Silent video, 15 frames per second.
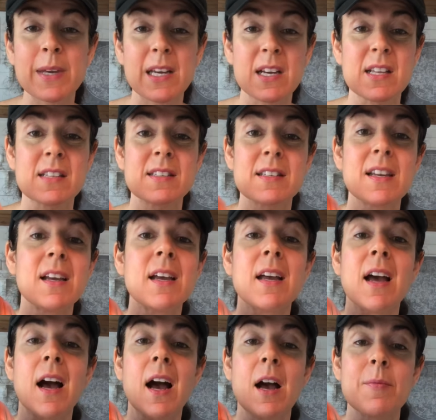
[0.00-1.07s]
because
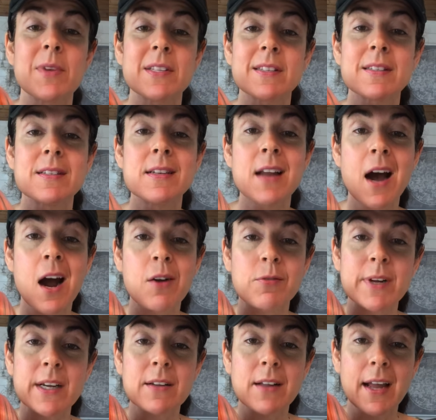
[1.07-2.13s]
this is not
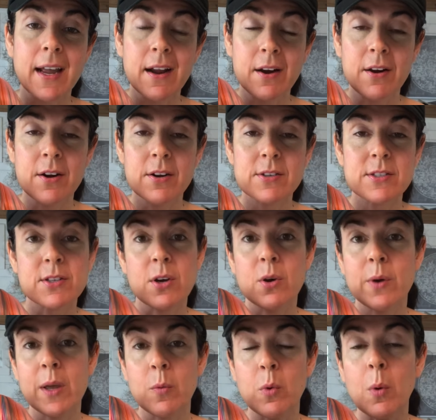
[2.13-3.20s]
real hair,
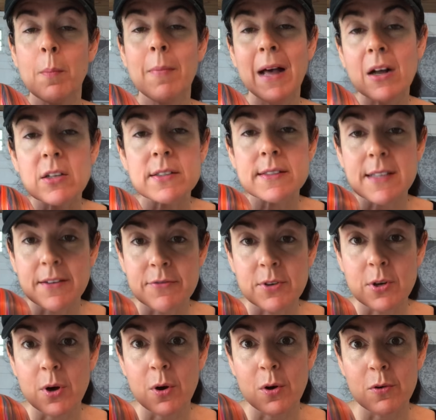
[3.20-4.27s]
so it will melt if
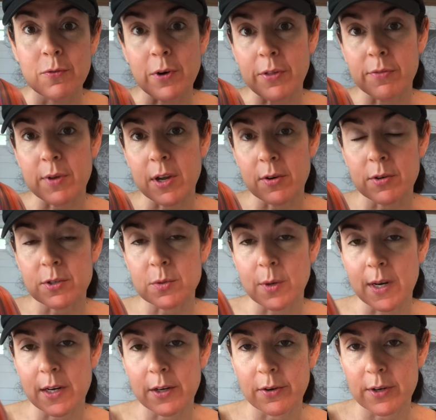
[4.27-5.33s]
you go over
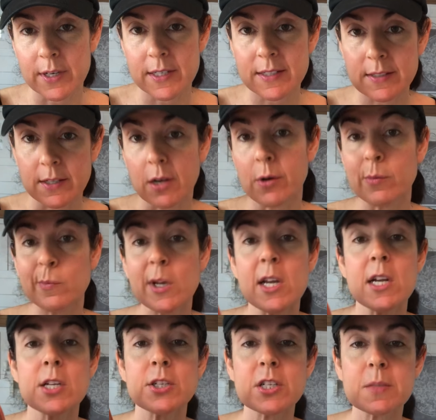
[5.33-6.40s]
320 degrees. So
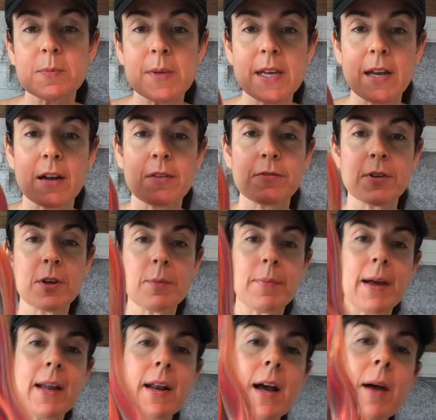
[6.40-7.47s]
just be careful.
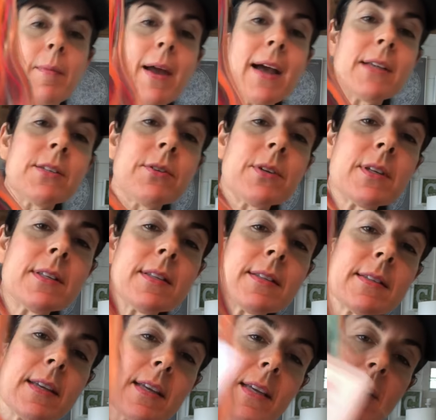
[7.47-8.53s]
But as you can
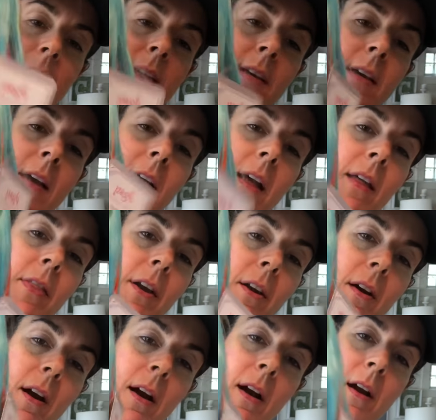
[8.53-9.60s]
see,
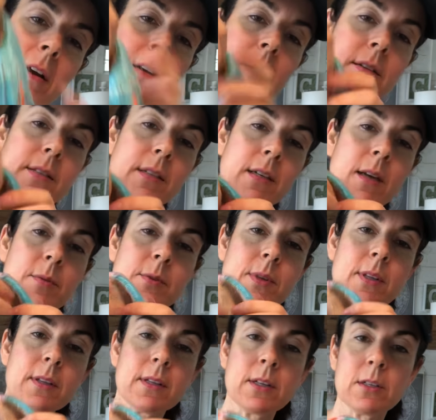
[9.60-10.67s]
it comes
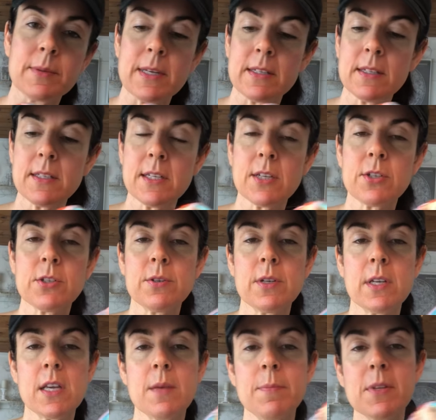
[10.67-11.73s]
with a little piece of tissue to
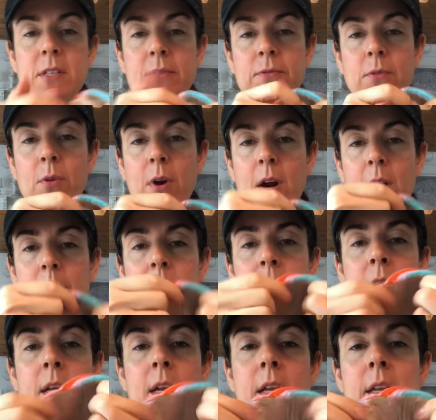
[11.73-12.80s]
keep its
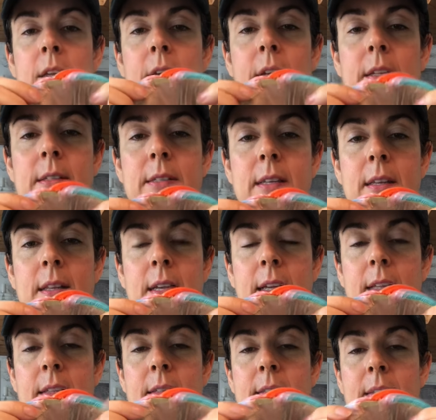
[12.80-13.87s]
form. You can see the
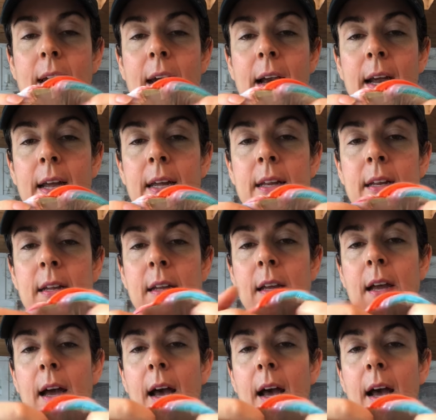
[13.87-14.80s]
inside.